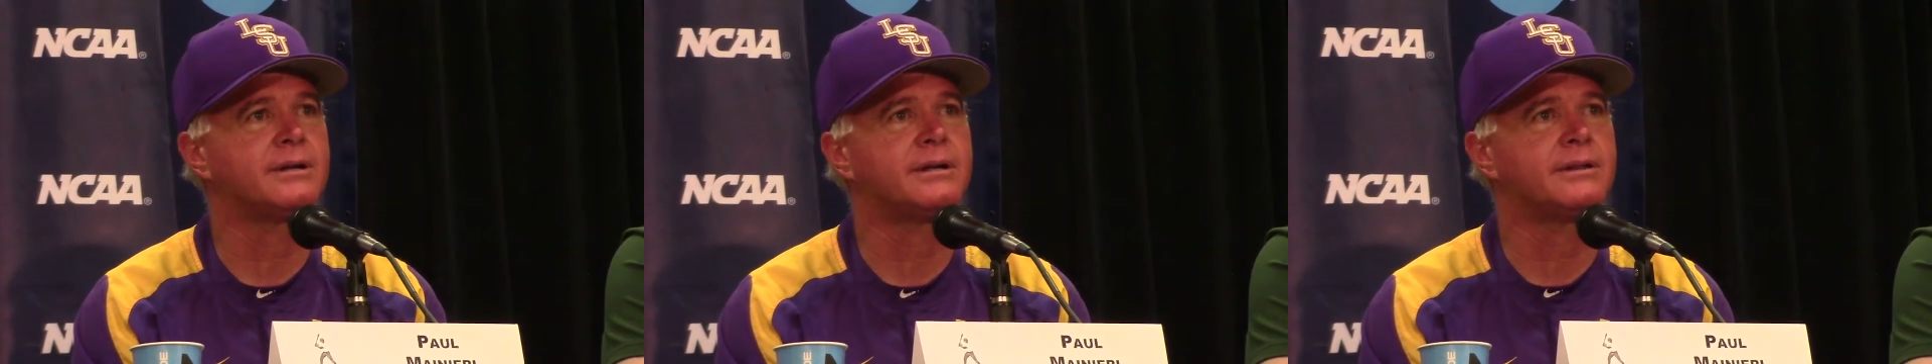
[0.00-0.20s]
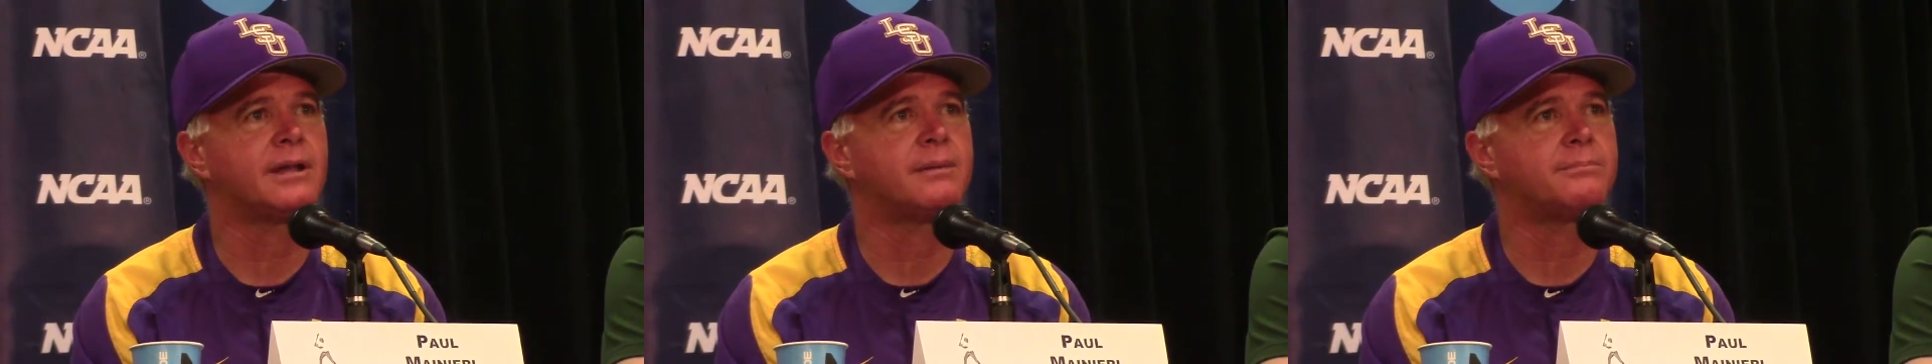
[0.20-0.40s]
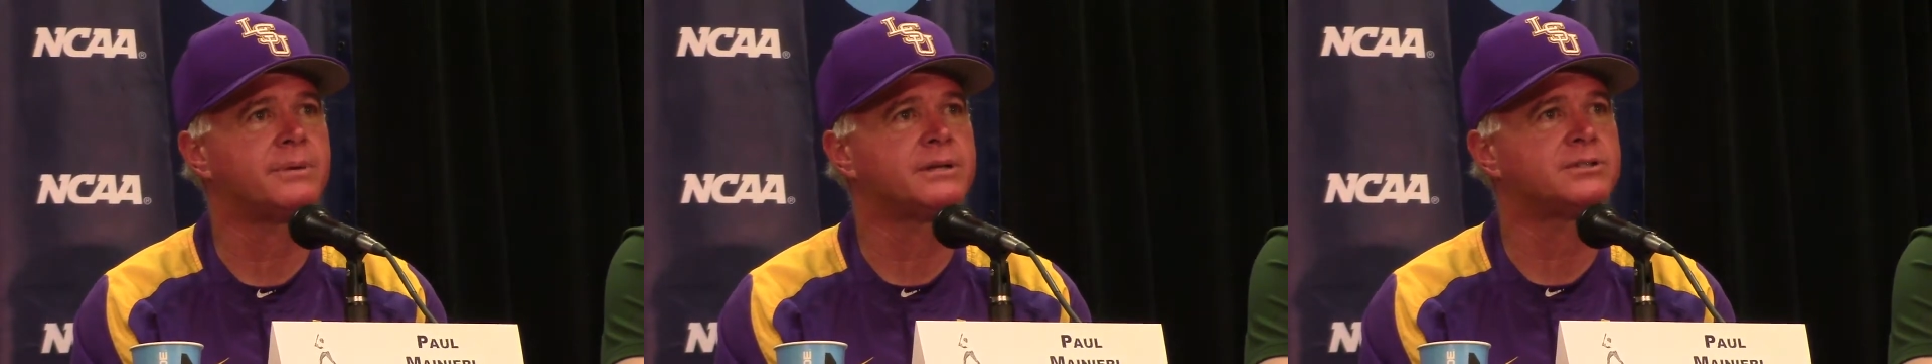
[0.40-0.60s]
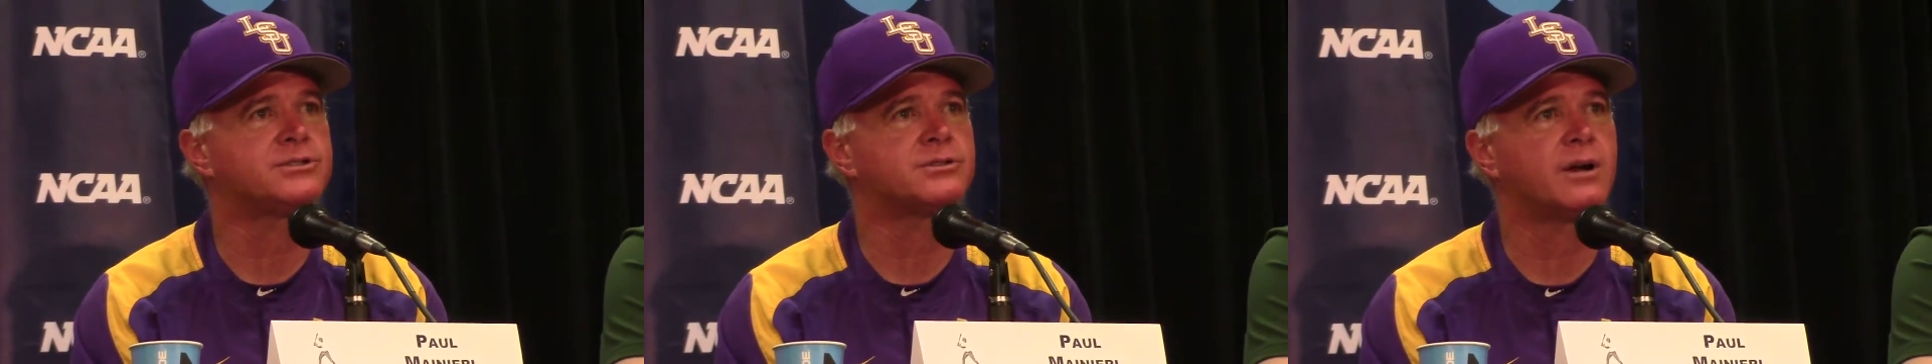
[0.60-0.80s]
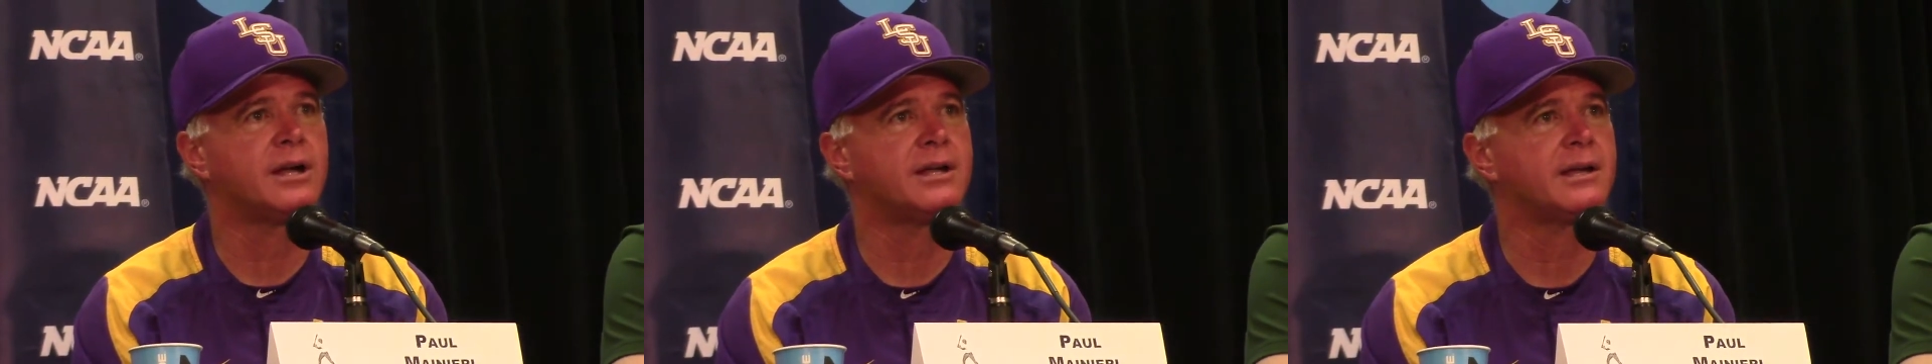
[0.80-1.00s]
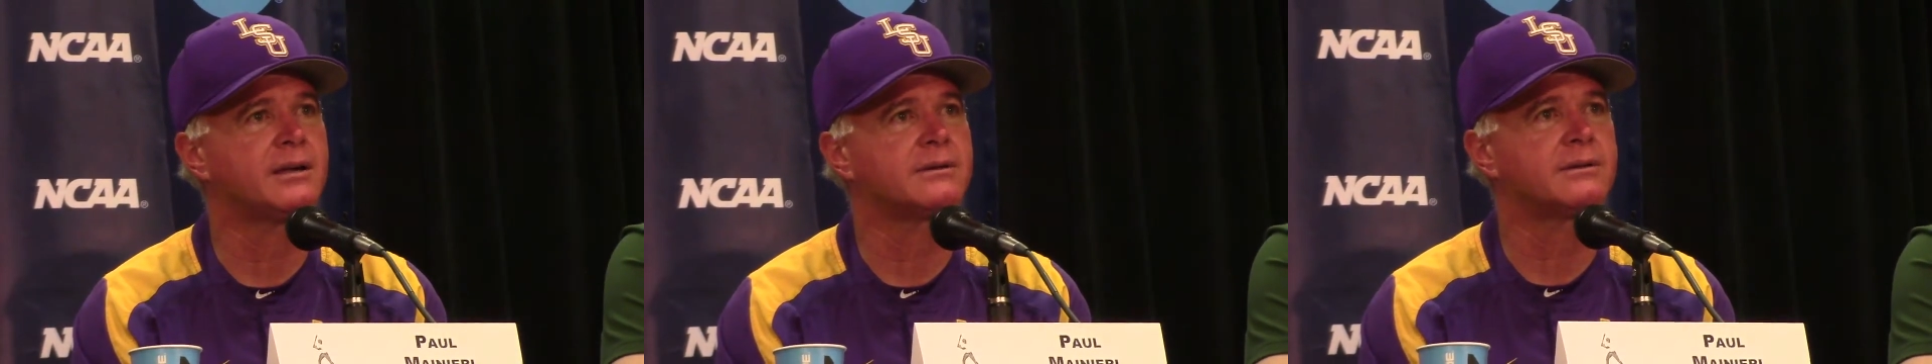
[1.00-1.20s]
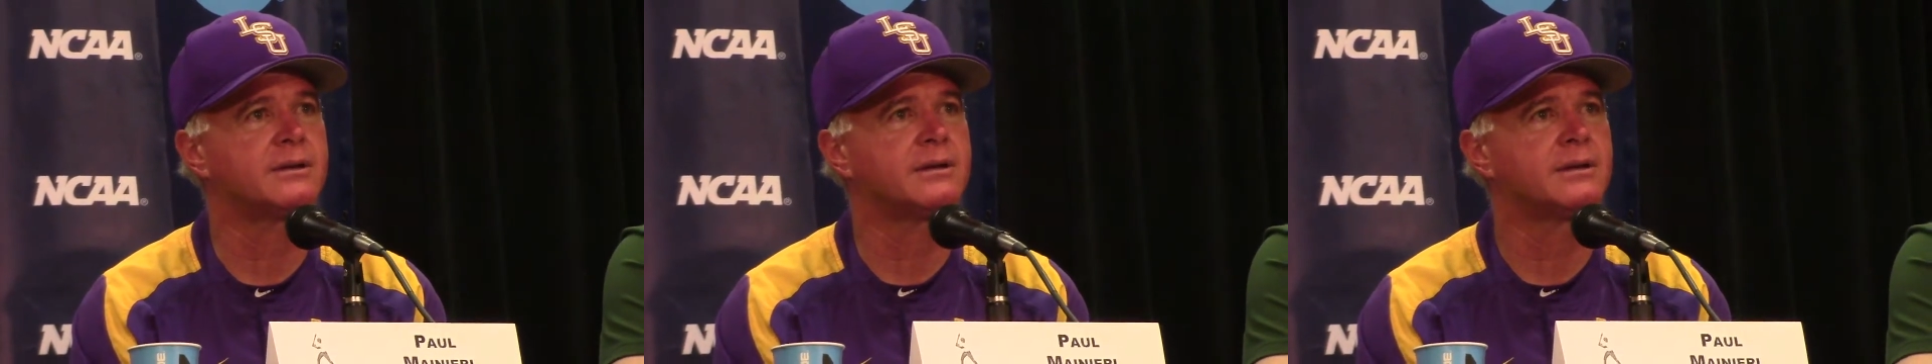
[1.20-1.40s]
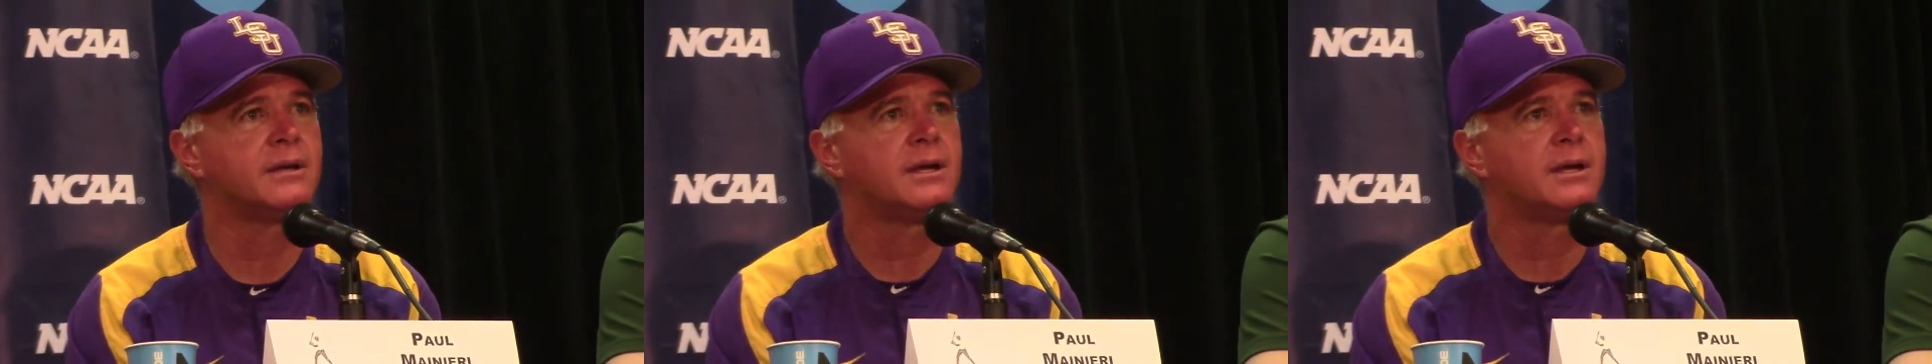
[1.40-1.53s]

getting that big strikeout to,